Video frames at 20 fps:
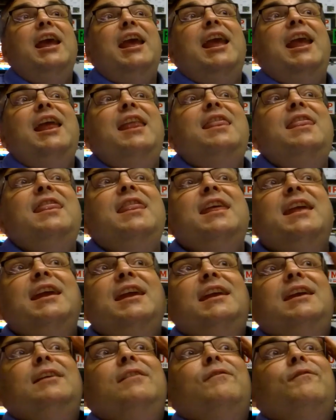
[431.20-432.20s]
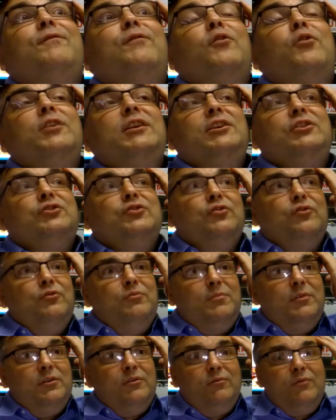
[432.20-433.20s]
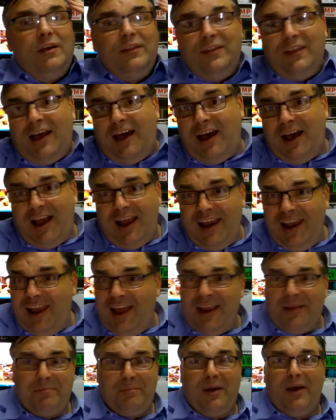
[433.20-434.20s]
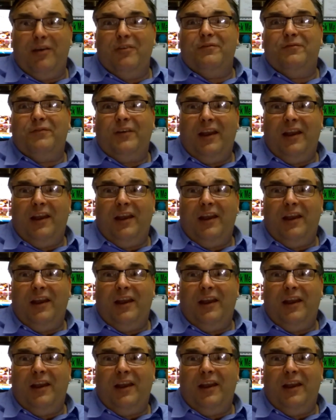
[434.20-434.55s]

in the 42 mil, I like both.